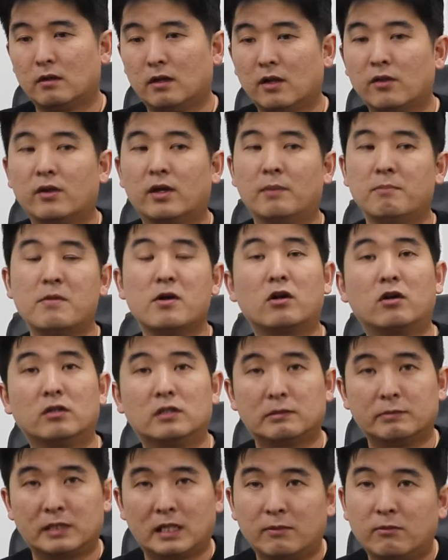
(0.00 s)
And then middle
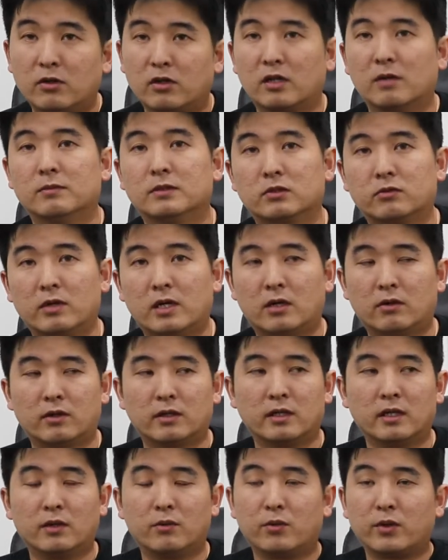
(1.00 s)
of September comes around
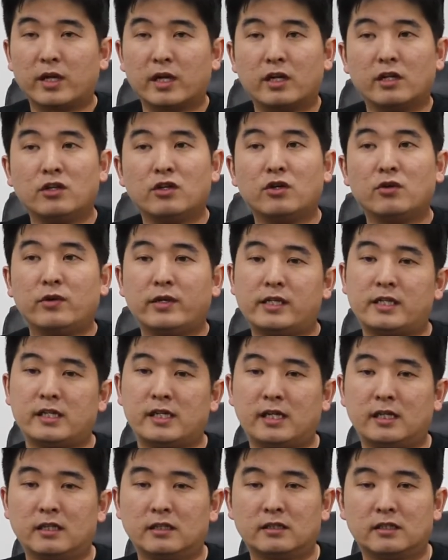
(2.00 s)
and then we get a new
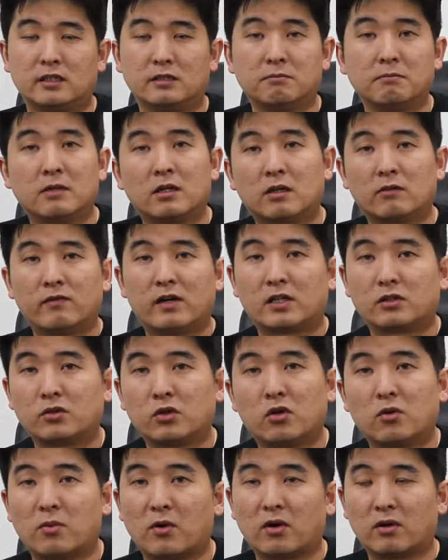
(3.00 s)
ETA that says middle of
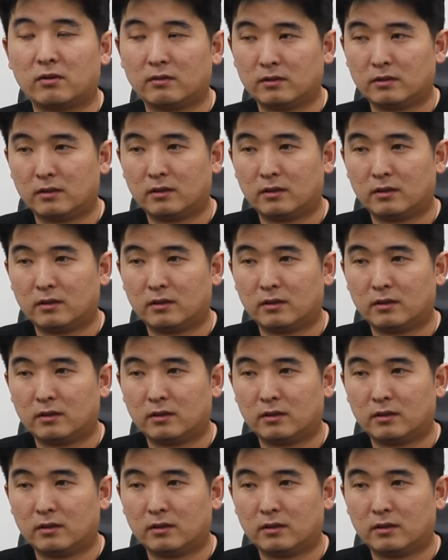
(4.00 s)
October.